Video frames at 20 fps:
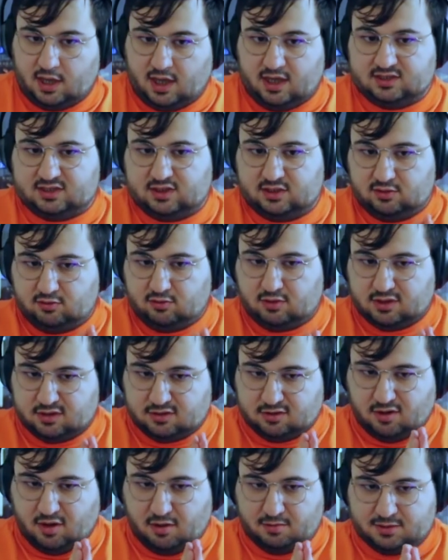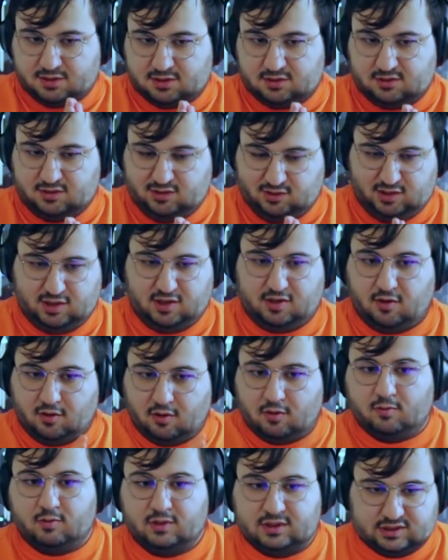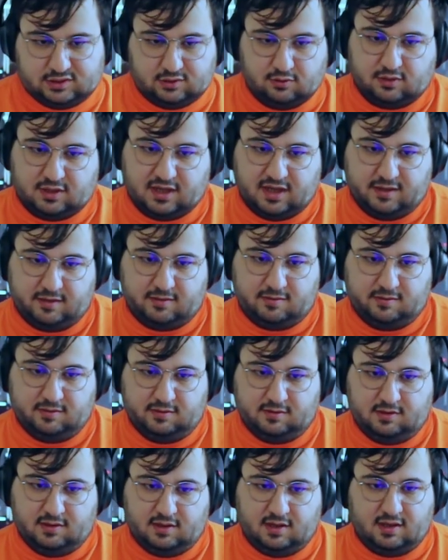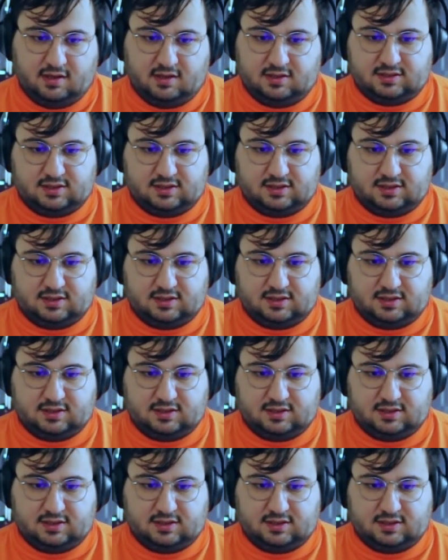as a nuclear option, you can always do that and